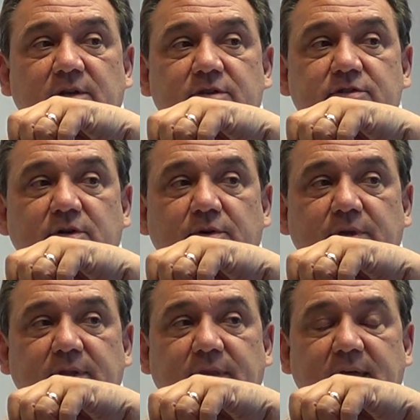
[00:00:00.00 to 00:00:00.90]
so
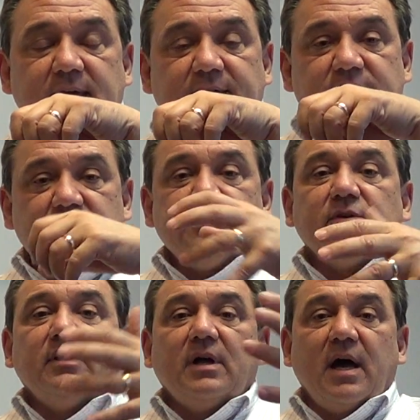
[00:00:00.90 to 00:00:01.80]
that they have a
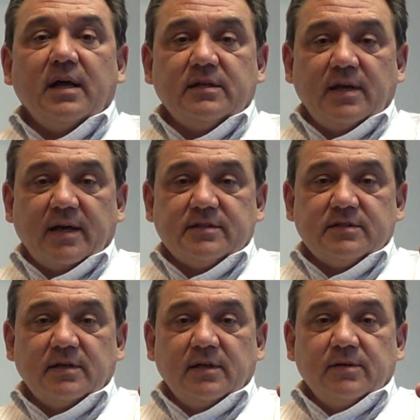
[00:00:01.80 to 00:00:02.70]
historical
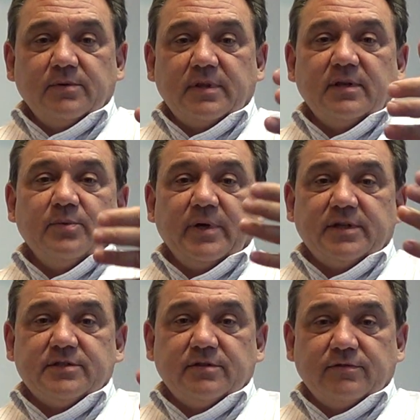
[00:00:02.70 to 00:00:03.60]
context within
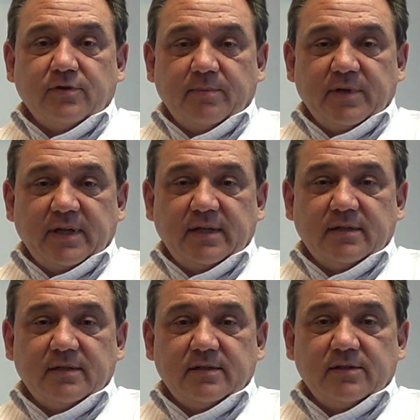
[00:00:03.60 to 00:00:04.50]
which to formulate
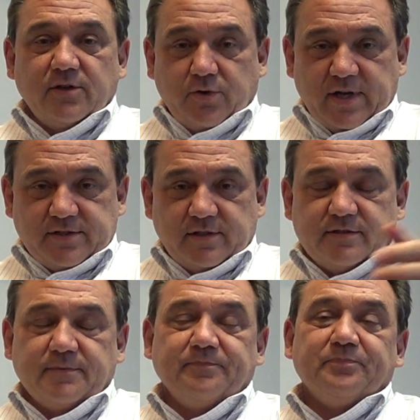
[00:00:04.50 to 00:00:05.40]
your questions.